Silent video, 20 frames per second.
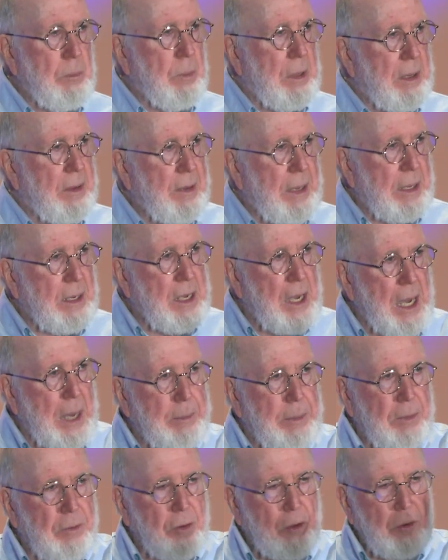We send
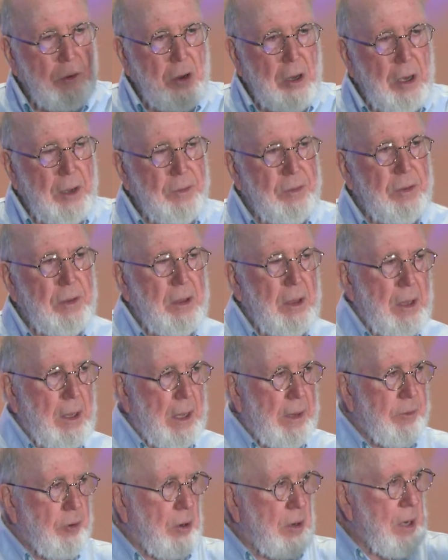copies across
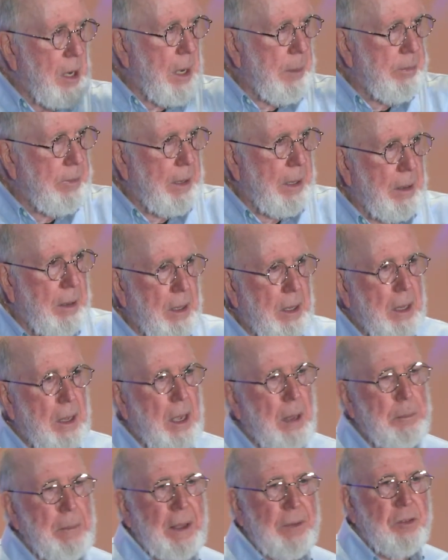as they're copying
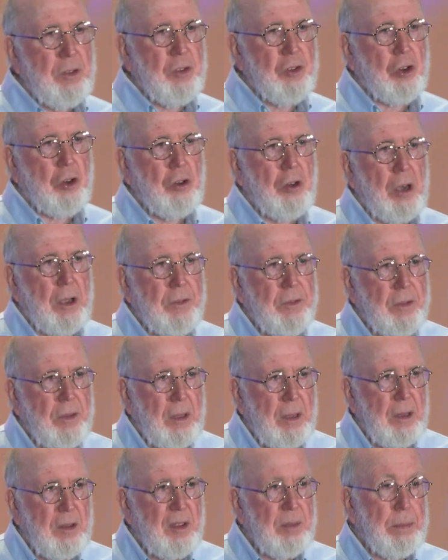a message across
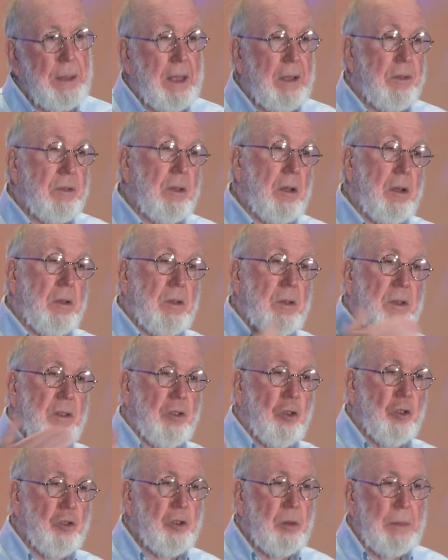space onto the
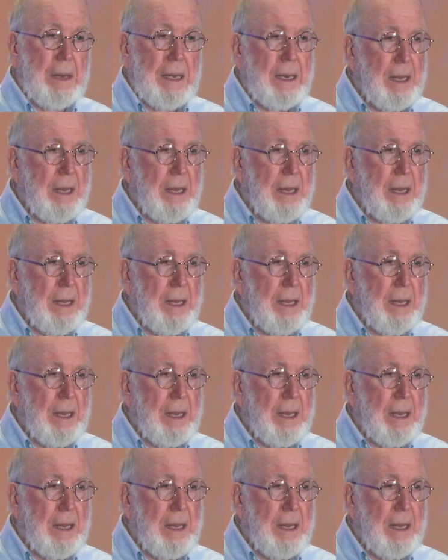social media.